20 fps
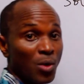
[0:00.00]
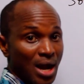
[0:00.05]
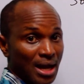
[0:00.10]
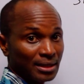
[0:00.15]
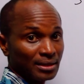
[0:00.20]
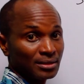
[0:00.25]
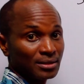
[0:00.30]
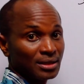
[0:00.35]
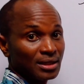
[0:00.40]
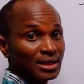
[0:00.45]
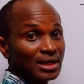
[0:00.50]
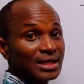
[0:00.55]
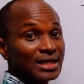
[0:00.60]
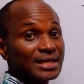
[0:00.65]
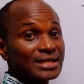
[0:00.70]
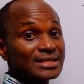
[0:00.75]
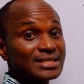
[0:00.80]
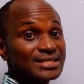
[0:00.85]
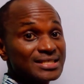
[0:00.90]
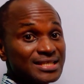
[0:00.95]
1.
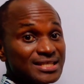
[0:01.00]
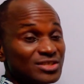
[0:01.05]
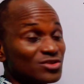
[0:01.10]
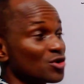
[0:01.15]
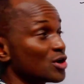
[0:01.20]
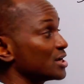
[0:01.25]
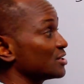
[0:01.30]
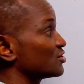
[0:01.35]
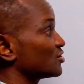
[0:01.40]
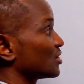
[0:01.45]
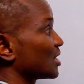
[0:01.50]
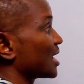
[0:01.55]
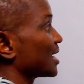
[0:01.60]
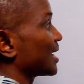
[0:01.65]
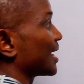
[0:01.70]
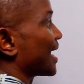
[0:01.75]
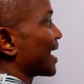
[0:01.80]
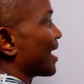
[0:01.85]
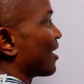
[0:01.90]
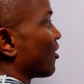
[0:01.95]
This is going to
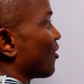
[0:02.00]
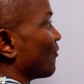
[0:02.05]
take care